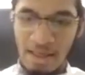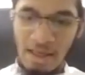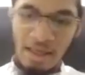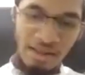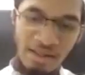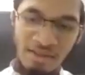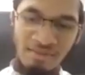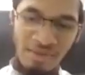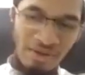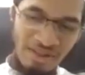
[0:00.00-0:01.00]
And then
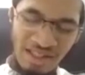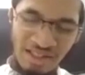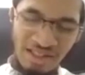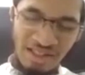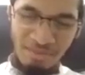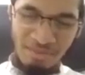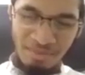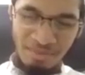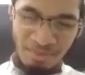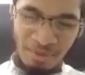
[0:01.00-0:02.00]
there are
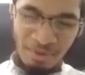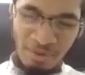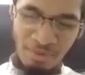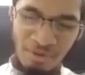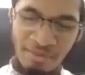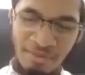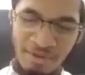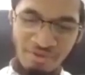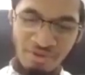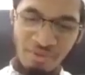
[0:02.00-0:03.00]
some, you know,
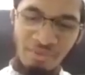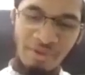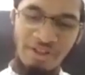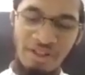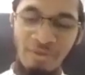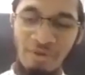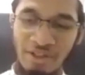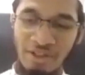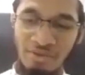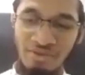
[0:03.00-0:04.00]
problems which I would
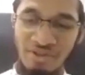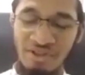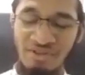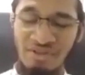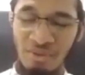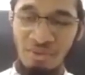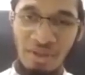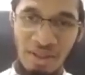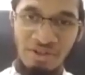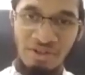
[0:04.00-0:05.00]
like to discuss, you know,
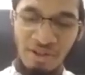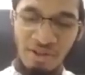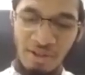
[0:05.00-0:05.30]
in shirk.